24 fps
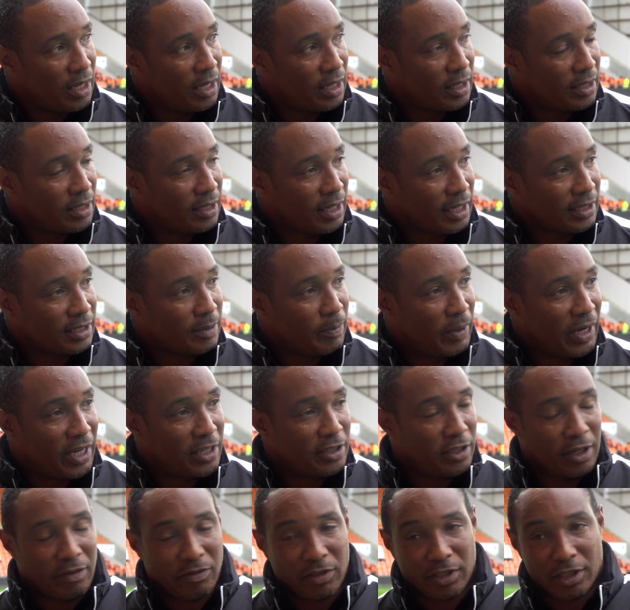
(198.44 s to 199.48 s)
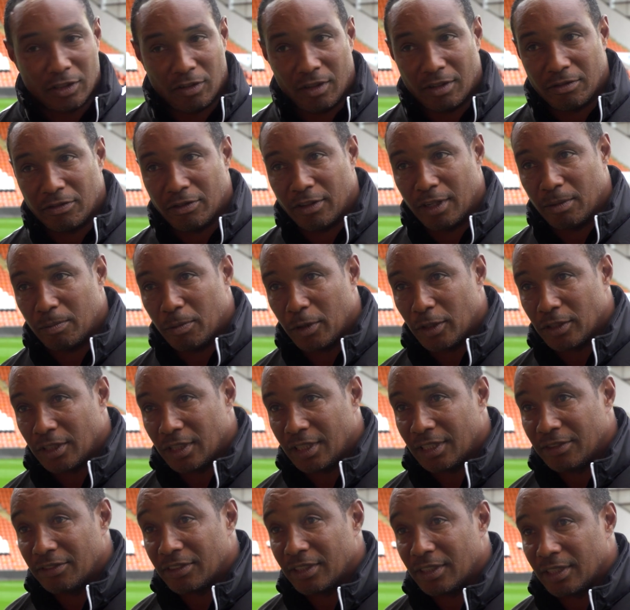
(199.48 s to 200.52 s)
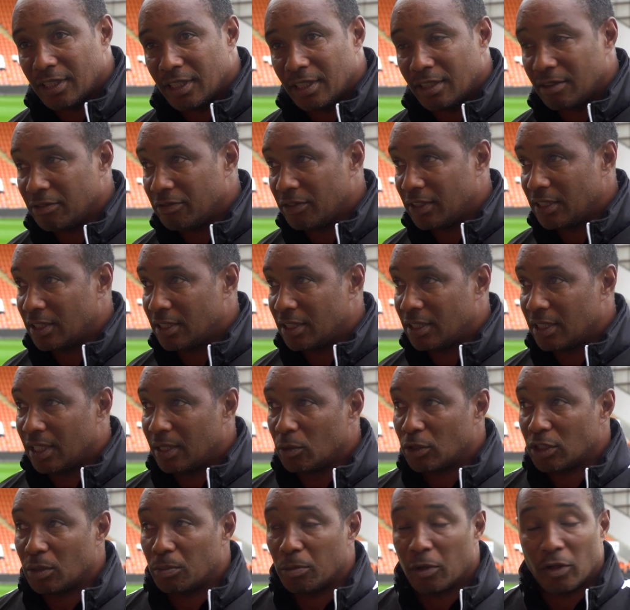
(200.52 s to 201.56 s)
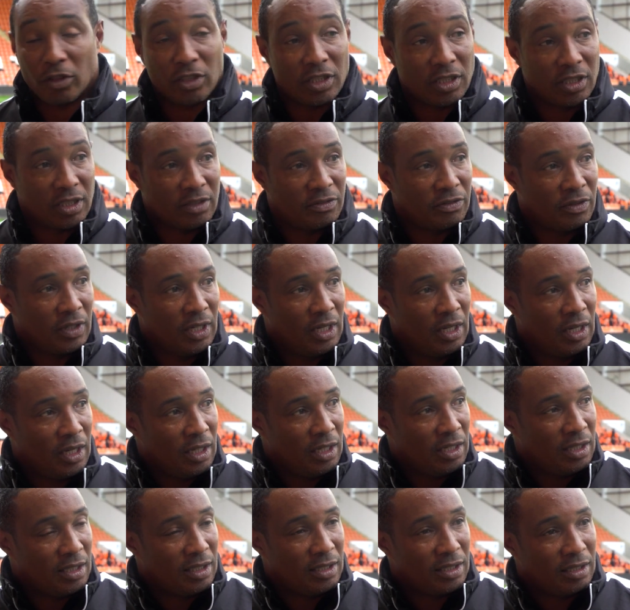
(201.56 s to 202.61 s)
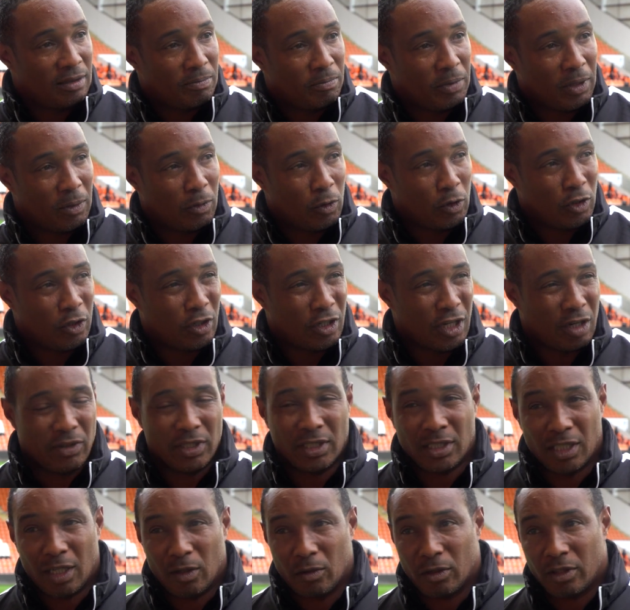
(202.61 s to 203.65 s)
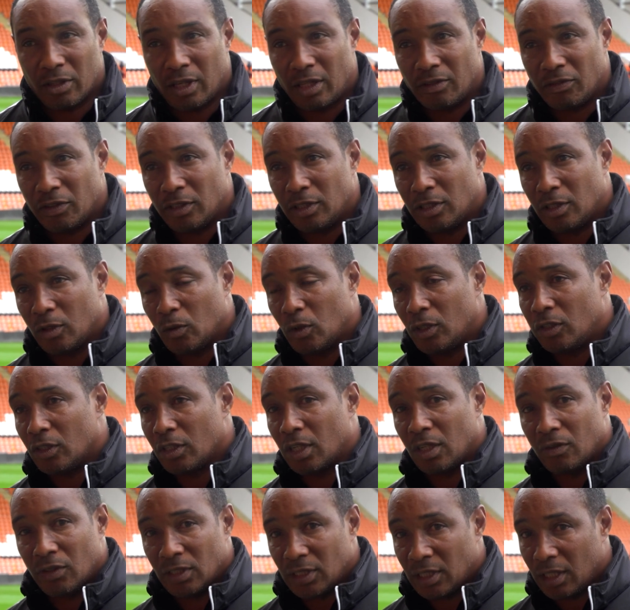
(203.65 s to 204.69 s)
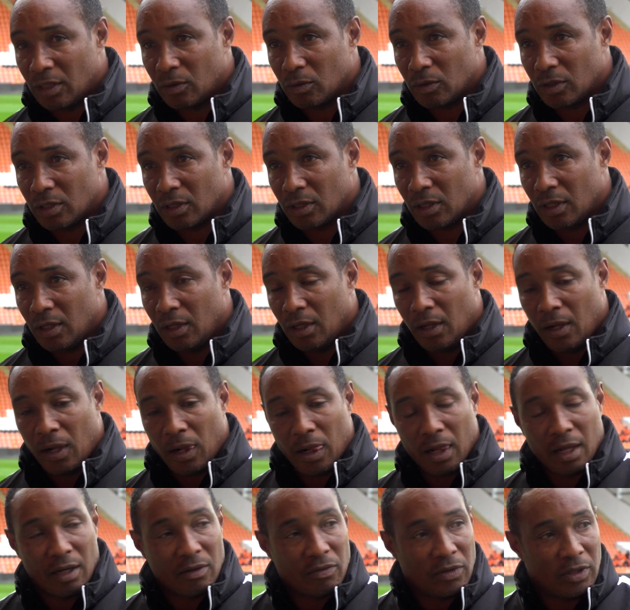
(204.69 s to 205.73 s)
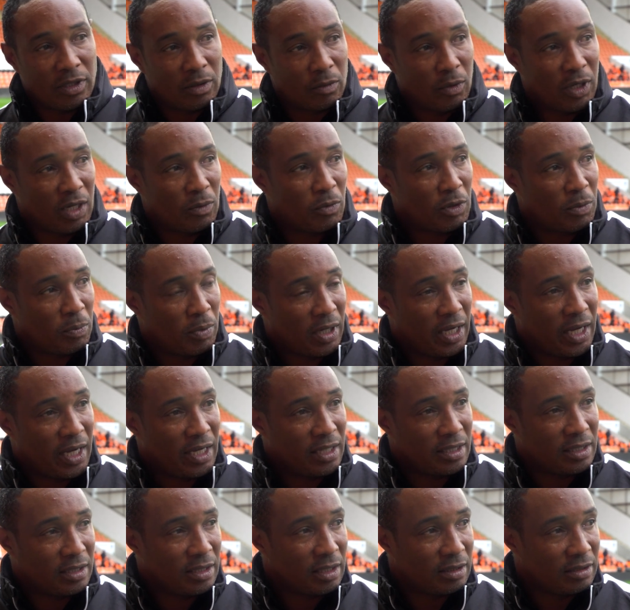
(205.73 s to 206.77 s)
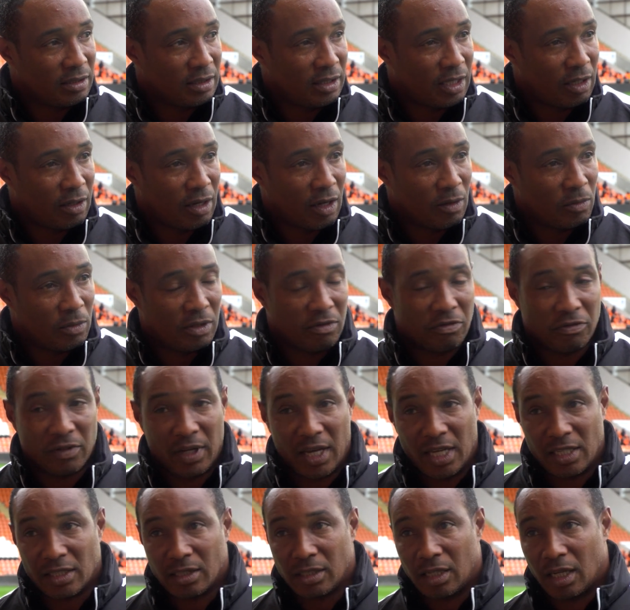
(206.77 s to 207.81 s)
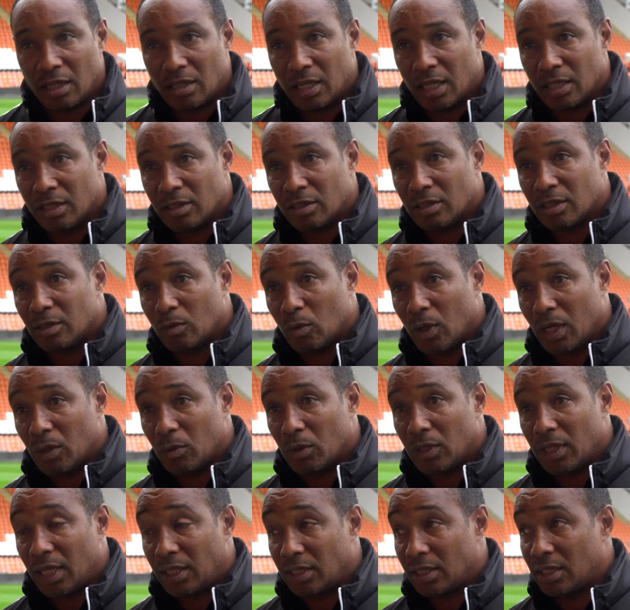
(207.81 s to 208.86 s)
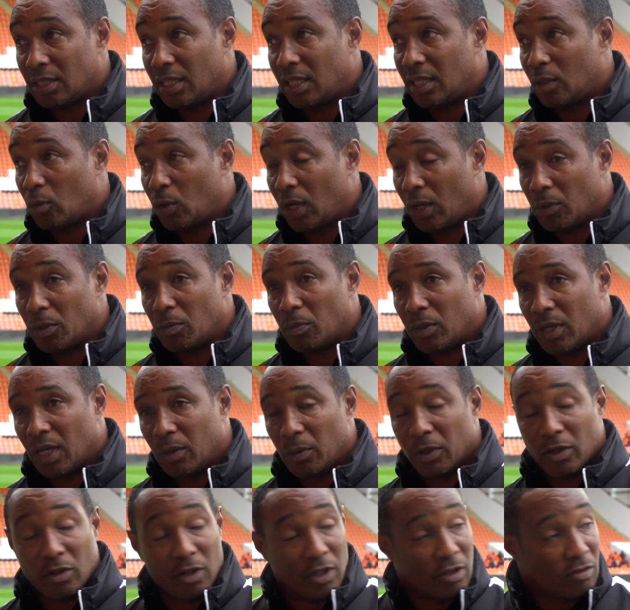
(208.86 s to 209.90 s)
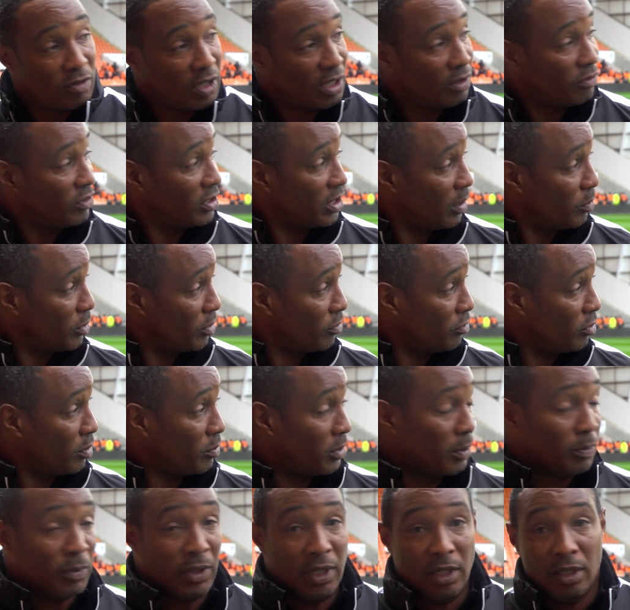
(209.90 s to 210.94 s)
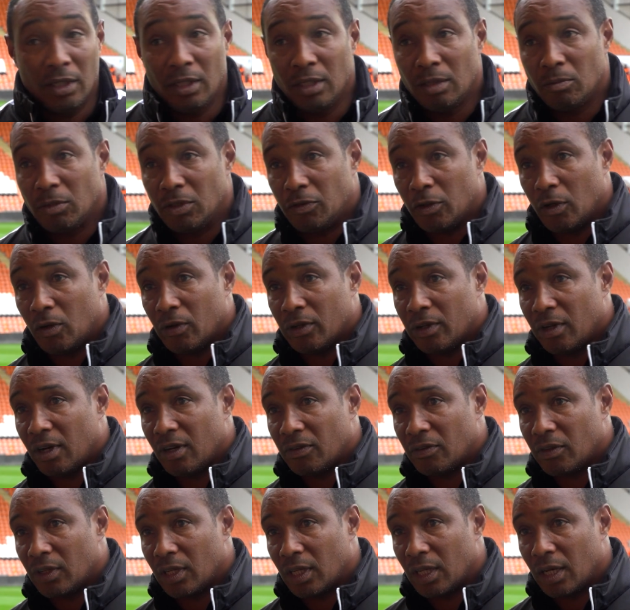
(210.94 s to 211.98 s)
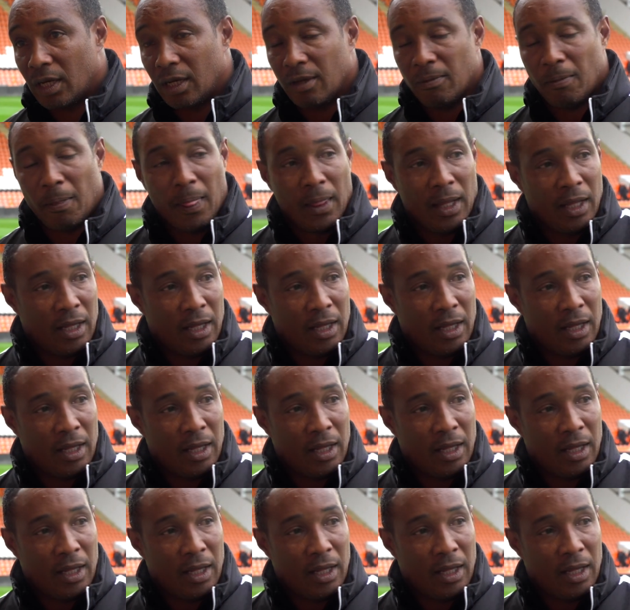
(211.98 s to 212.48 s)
as a manager, you have to try and find positives, and I think today was a positive. People always look at the result, and I think you should always look at the results. I think the way we played, and you know, hopefully fans understood the way we understand the way we play. We got a great reception from them before and after the game,